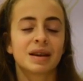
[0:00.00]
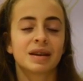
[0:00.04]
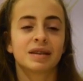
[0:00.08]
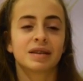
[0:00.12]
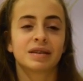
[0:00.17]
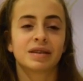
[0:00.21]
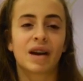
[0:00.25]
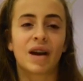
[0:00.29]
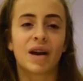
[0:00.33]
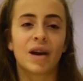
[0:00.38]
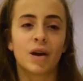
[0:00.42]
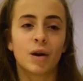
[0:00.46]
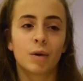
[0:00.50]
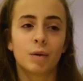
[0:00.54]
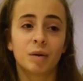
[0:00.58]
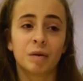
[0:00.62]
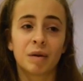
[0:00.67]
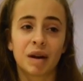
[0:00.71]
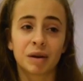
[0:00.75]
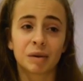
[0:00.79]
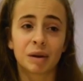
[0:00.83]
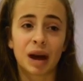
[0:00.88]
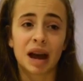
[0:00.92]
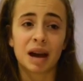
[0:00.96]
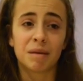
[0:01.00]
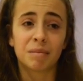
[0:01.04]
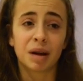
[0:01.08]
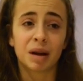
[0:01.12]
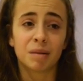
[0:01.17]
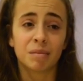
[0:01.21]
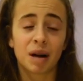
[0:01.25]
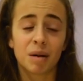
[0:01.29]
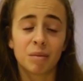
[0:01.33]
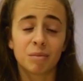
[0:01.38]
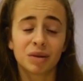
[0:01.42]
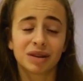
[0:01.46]
So we went away and
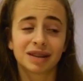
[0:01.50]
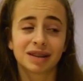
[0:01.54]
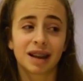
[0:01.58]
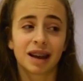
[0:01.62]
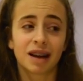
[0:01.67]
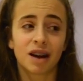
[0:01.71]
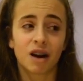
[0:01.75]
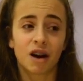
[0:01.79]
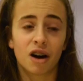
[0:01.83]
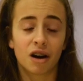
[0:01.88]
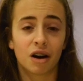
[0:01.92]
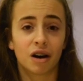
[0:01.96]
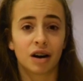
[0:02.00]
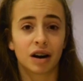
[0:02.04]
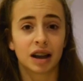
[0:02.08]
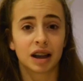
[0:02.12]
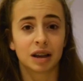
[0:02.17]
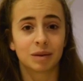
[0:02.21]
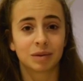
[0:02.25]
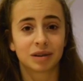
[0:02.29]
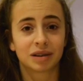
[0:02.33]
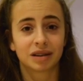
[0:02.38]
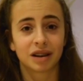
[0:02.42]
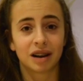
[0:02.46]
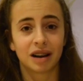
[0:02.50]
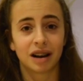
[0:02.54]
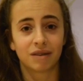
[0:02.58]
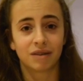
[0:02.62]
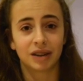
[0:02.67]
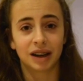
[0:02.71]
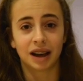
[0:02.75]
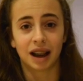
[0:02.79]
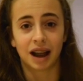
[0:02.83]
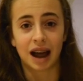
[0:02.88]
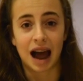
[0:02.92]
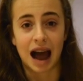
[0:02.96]
my mum was like, oh, he was so
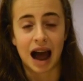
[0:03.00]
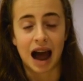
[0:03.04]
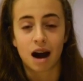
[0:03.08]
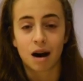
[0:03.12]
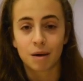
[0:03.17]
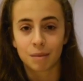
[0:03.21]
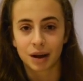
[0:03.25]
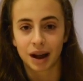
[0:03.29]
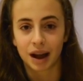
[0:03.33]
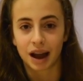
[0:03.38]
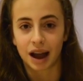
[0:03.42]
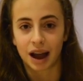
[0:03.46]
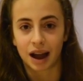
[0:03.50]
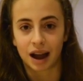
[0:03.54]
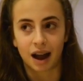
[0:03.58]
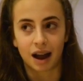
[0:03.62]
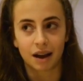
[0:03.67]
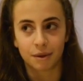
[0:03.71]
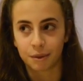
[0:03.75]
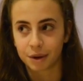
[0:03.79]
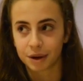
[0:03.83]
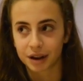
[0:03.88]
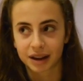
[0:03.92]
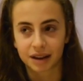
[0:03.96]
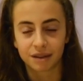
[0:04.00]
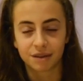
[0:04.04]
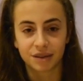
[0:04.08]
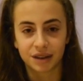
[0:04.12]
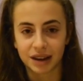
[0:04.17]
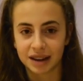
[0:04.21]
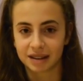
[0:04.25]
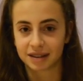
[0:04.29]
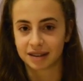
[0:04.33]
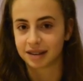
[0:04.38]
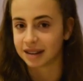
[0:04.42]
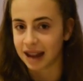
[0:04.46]
lovely, that how much I want to
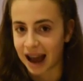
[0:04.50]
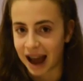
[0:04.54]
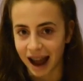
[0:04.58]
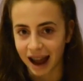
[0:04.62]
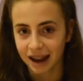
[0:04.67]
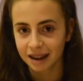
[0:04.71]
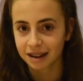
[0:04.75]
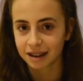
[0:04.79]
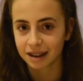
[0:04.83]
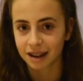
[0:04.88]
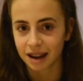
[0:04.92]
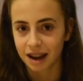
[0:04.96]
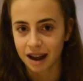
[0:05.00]
convince Dad.